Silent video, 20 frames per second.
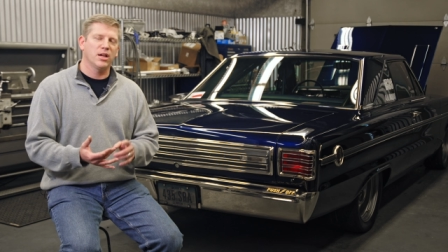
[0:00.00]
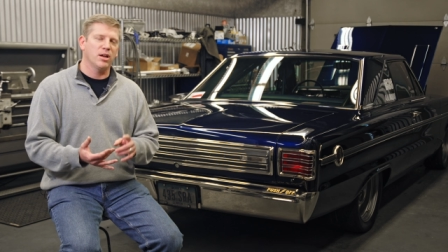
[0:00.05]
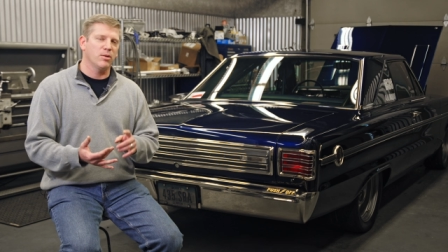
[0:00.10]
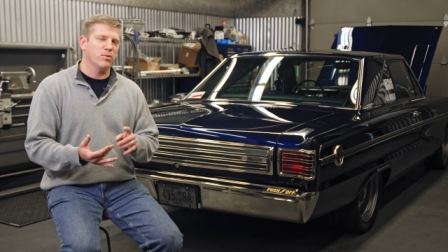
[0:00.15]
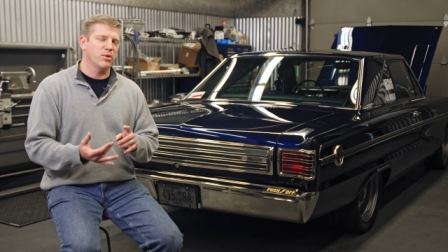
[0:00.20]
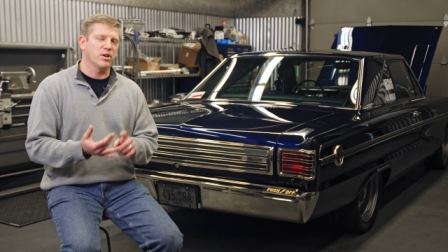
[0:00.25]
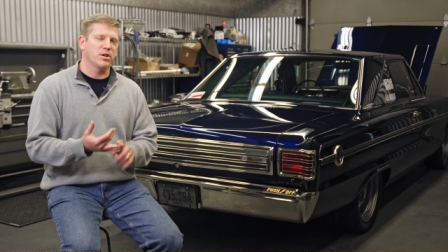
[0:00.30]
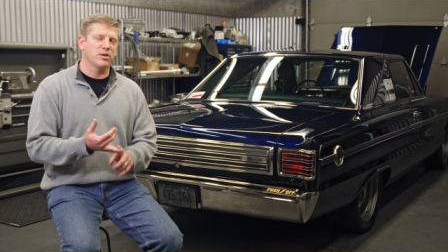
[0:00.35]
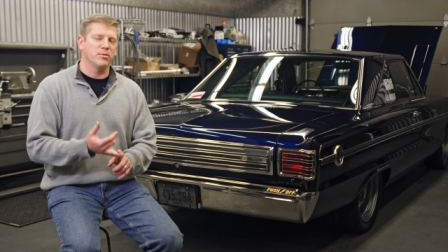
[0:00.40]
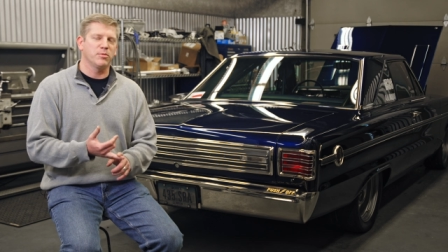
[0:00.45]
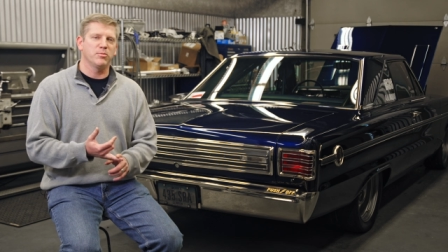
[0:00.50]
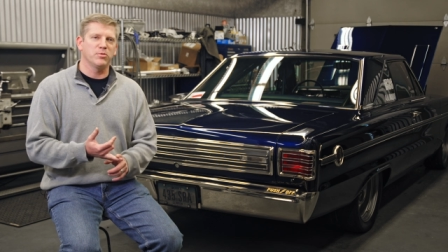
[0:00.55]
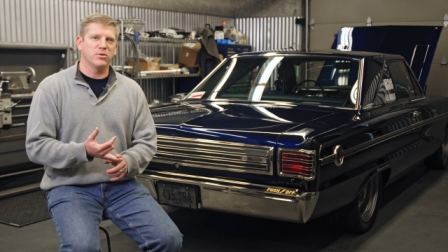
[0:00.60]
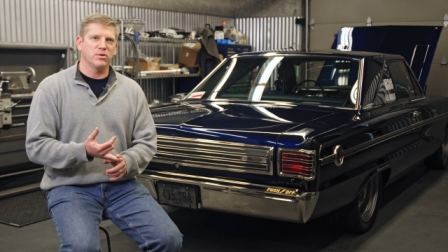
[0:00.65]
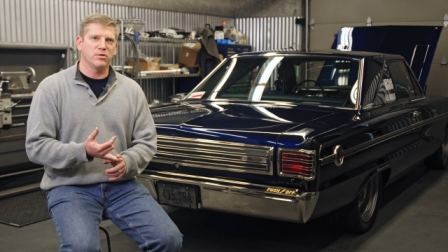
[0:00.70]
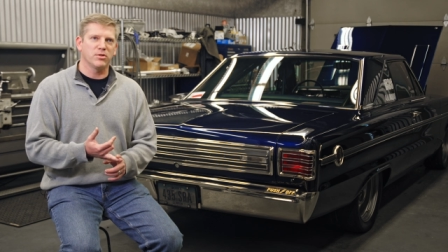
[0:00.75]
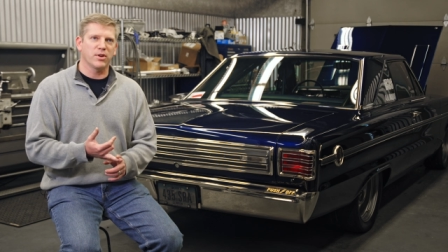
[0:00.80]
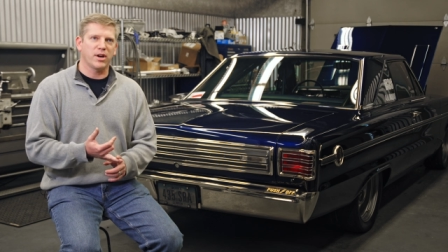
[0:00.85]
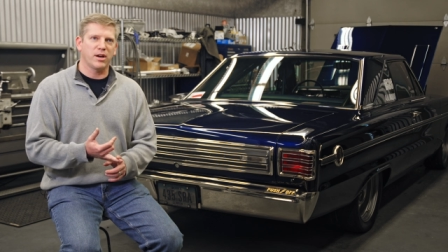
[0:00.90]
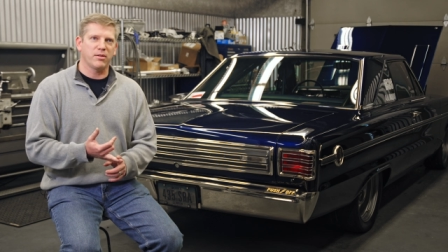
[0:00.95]
I wanted
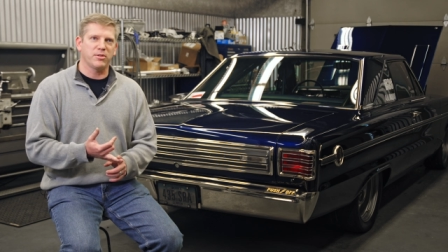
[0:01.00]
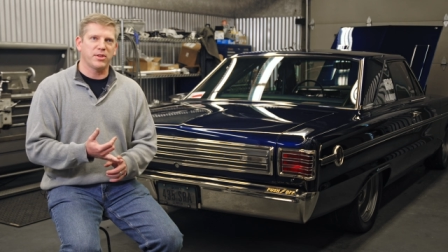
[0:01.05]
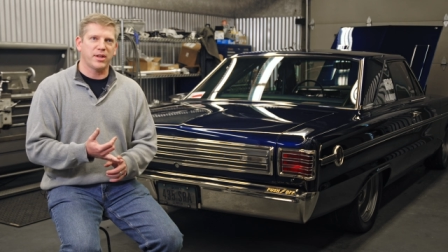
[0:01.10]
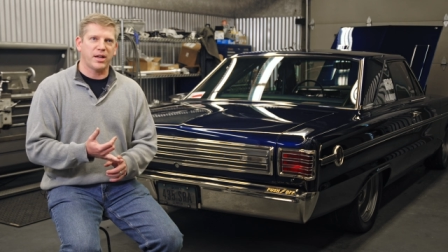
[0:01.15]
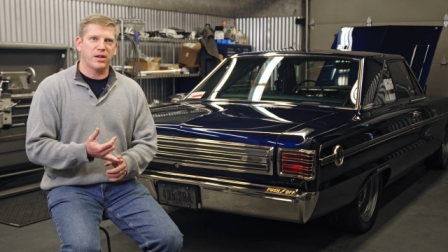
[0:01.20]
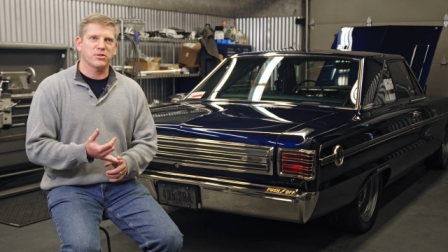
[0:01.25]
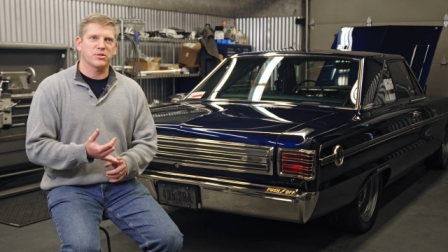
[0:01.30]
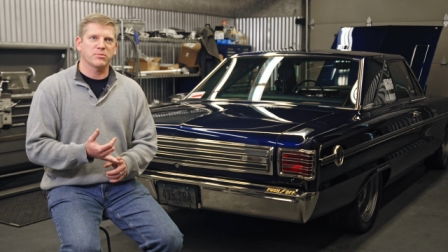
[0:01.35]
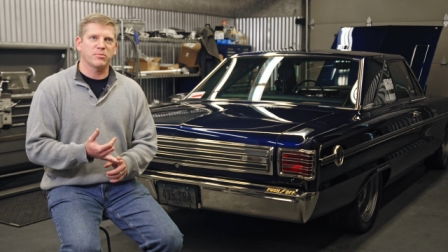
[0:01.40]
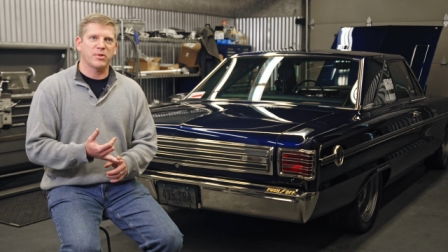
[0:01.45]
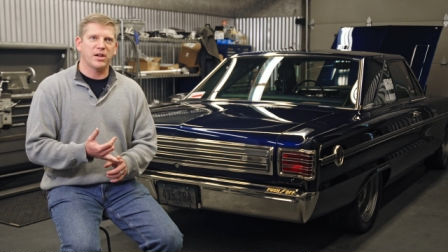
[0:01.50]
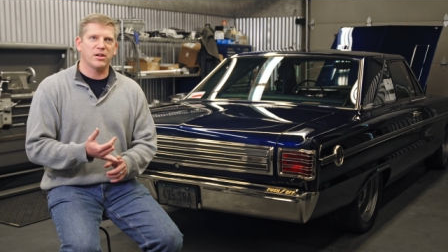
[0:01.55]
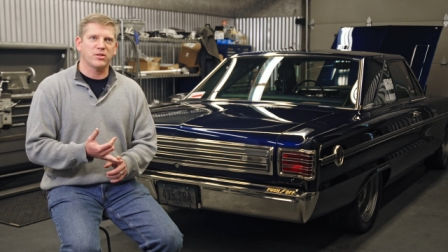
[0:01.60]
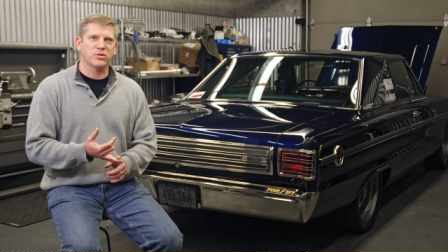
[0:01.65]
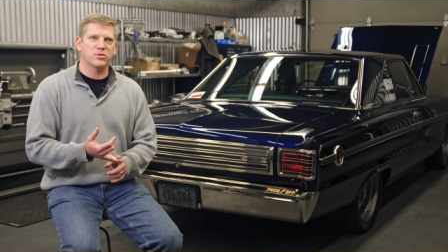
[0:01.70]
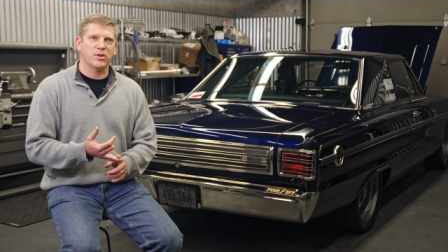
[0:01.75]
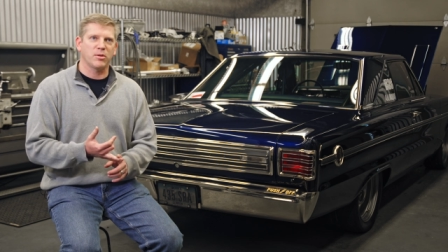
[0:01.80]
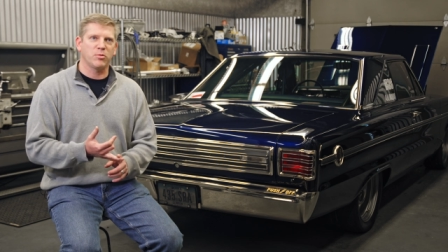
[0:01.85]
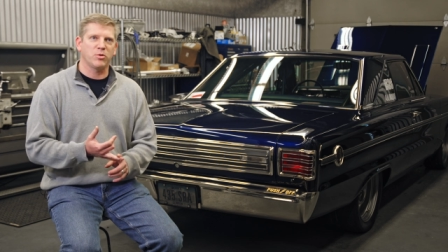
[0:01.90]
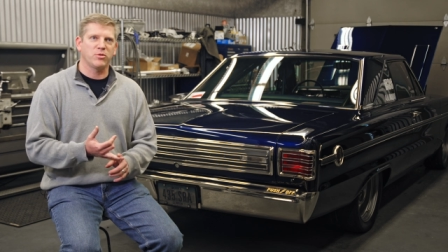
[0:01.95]
to drive 1,000
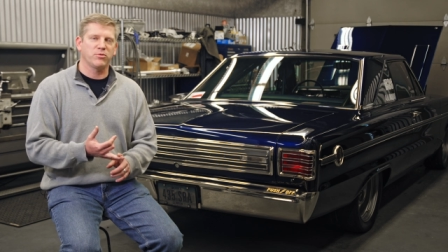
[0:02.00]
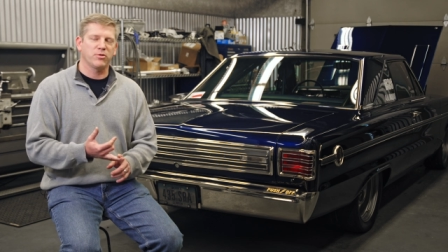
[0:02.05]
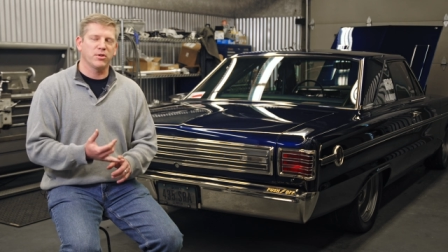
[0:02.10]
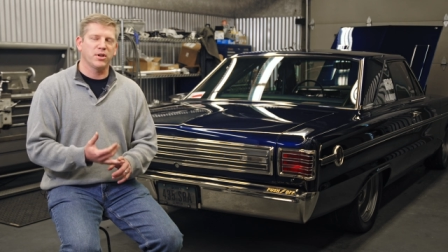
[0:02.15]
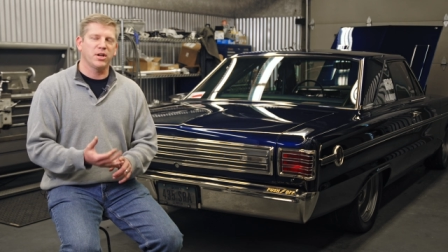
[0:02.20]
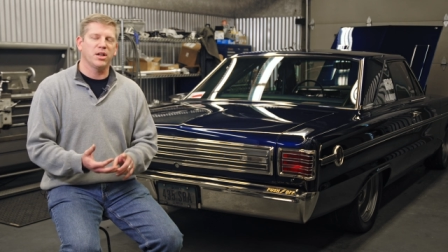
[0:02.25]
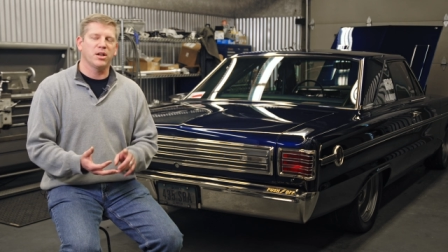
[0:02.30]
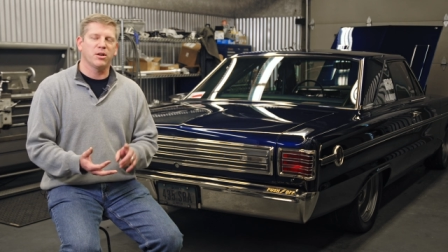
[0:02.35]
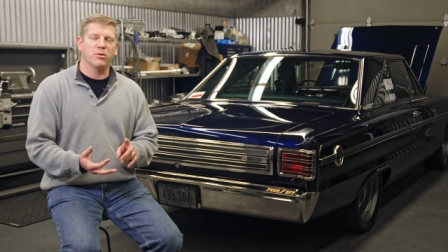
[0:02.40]
miles trouble-free,